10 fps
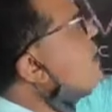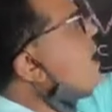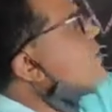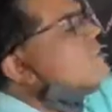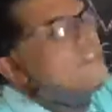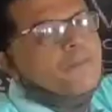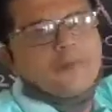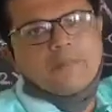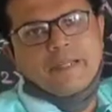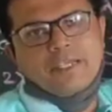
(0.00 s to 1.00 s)
are
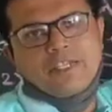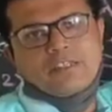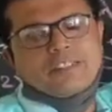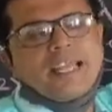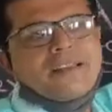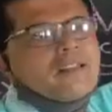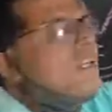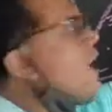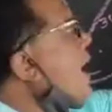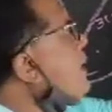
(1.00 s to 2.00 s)
supplementary.
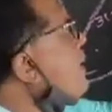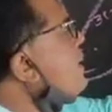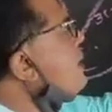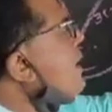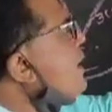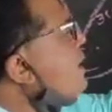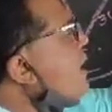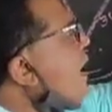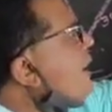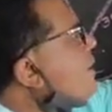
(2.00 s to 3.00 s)
Then angle
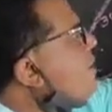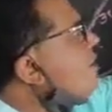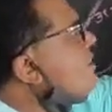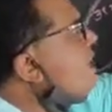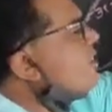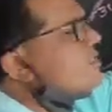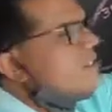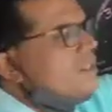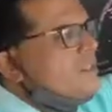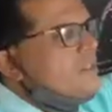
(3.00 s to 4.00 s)
A, angle
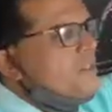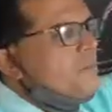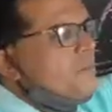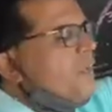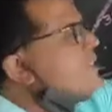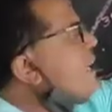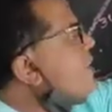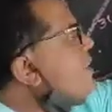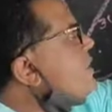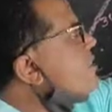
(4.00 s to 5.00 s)
S plus
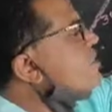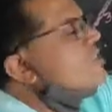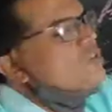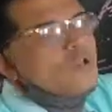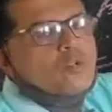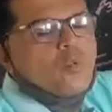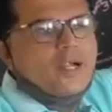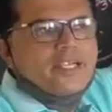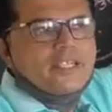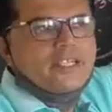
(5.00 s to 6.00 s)
angle S is equal to
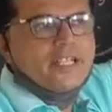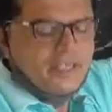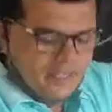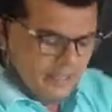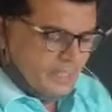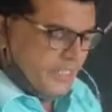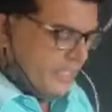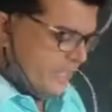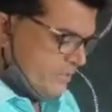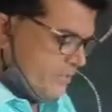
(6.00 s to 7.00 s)
180
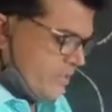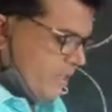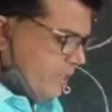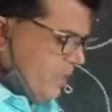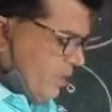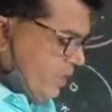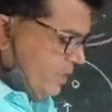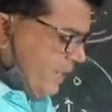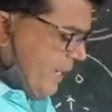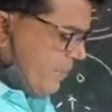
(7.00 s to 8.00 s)
degrees.
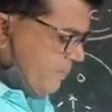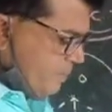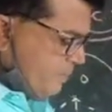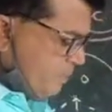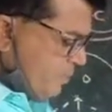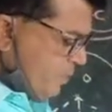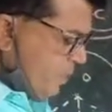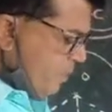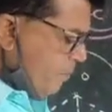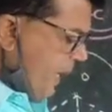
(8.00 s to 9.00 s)
Then
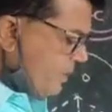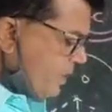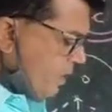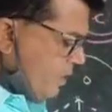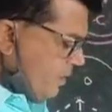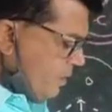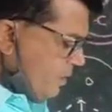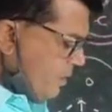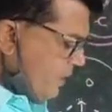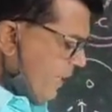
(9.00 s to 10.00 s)
by the
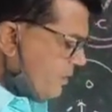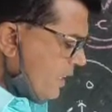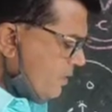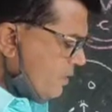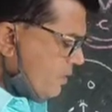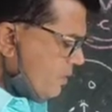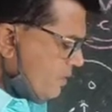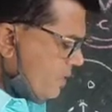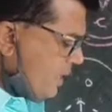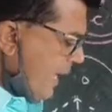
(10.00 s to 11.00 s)
tangent
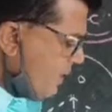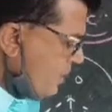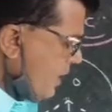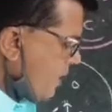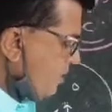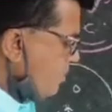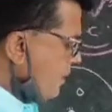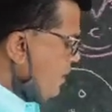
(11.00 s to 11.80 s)
secant theorem,